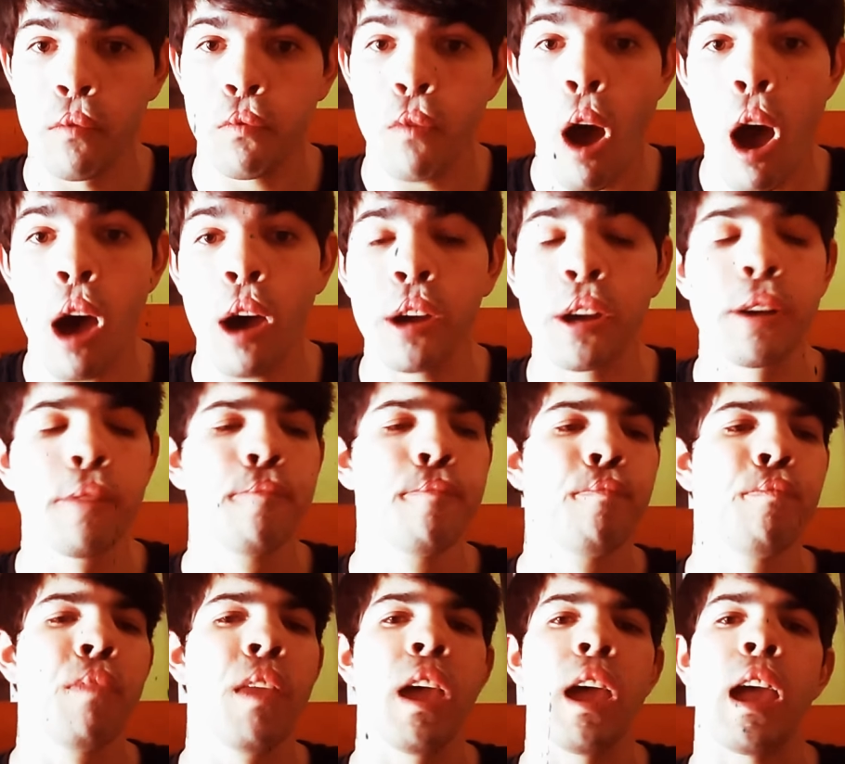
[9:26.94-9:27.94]
fog,
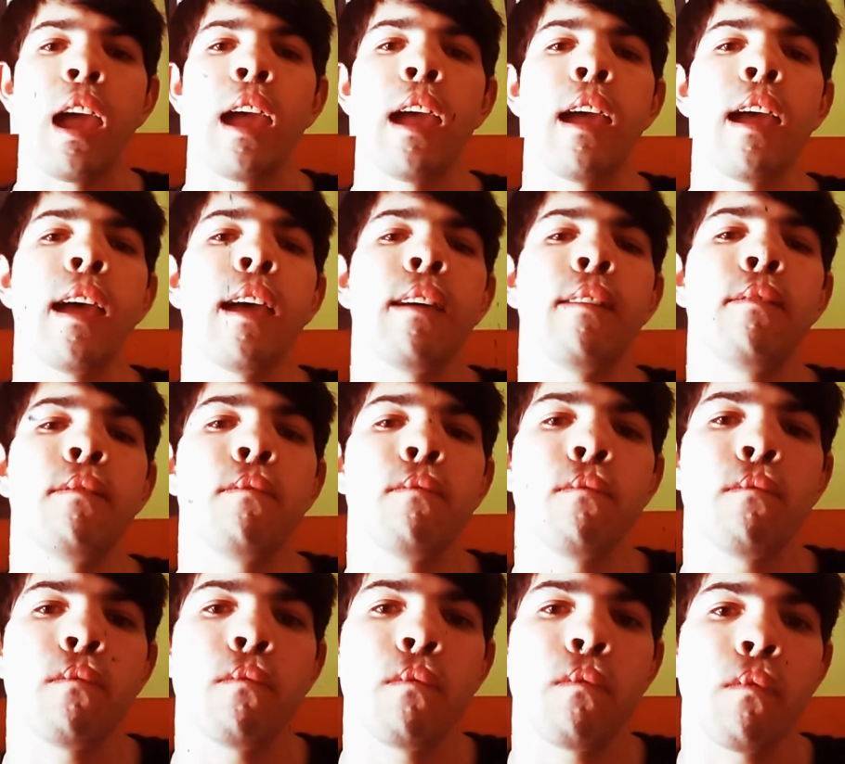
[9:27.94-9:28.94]
it
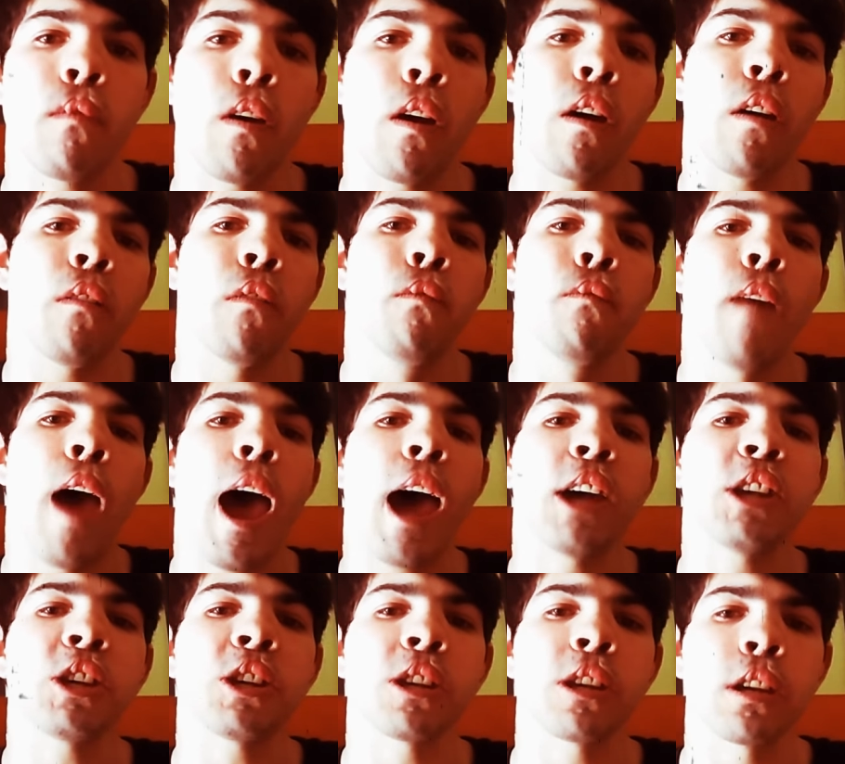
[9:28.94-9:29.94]

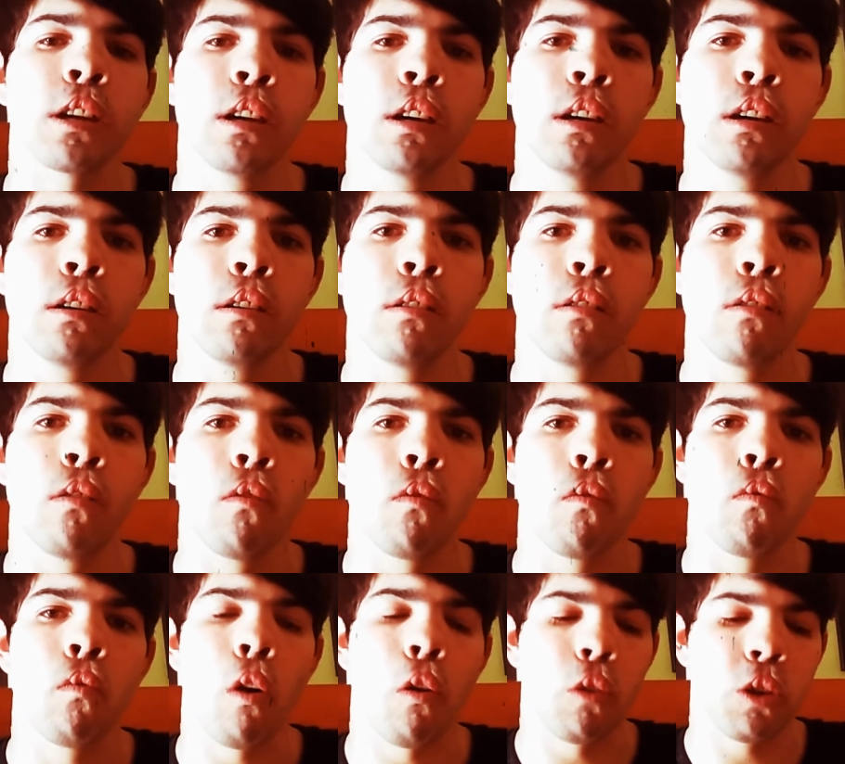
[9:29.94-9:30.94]
masked
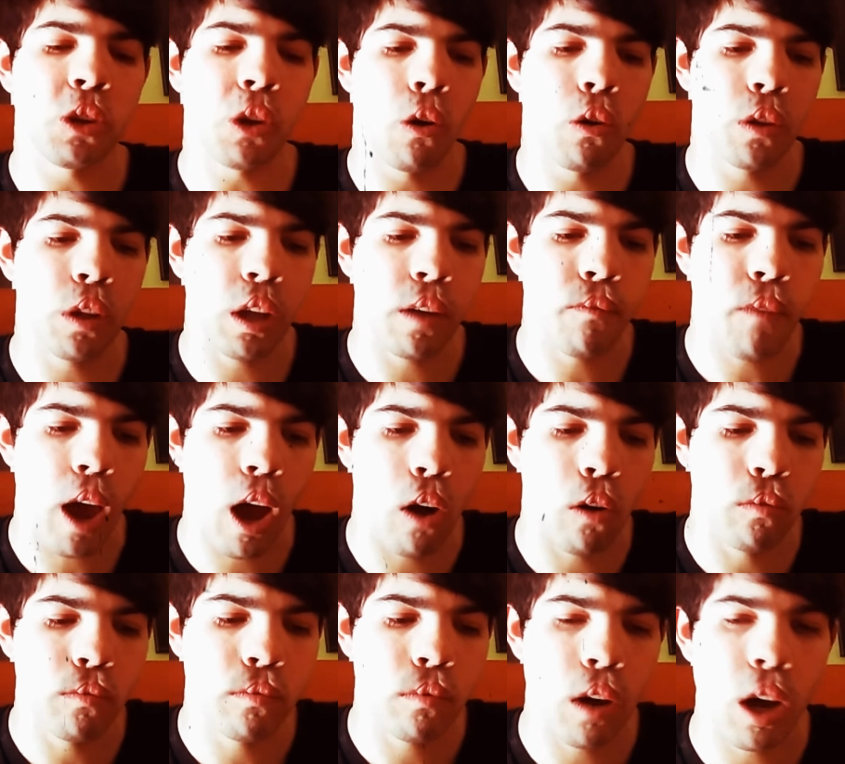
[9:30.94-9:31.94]
what was only
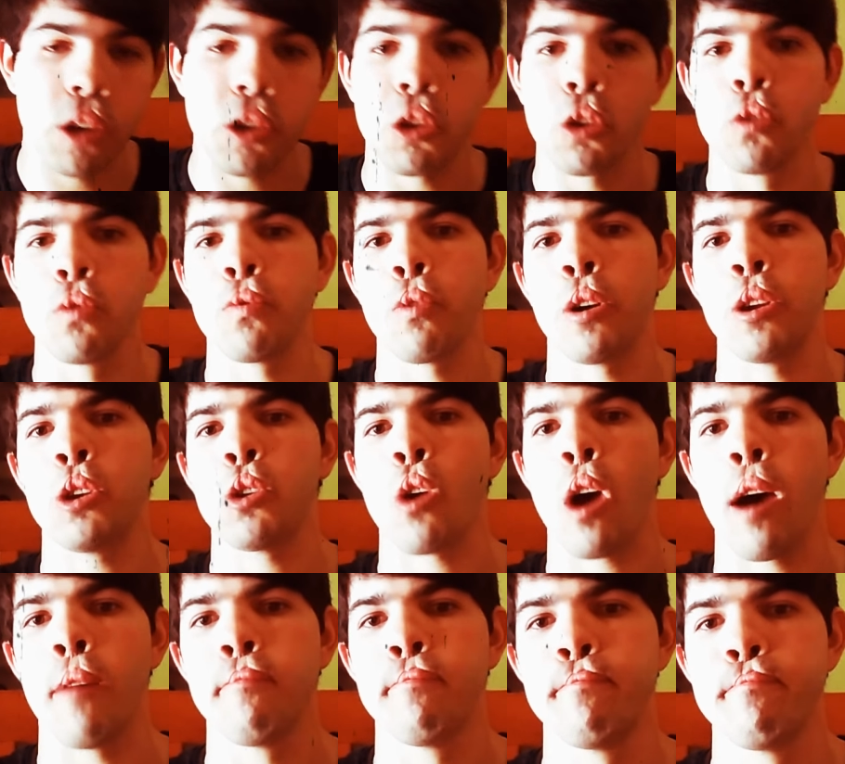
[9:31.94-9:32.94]
about a 2-foot
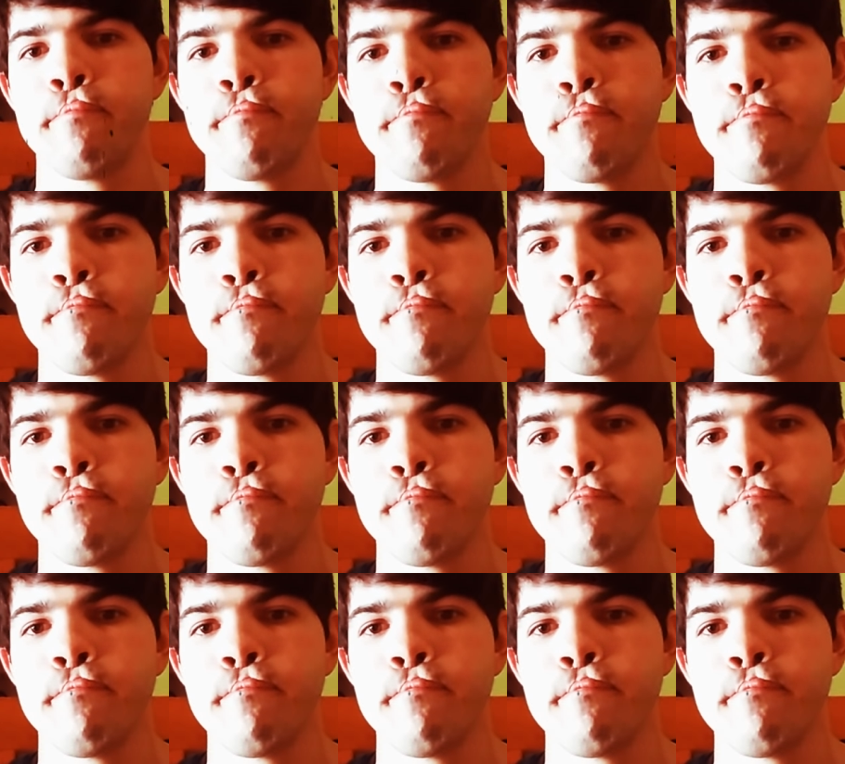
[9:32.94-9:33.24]
drop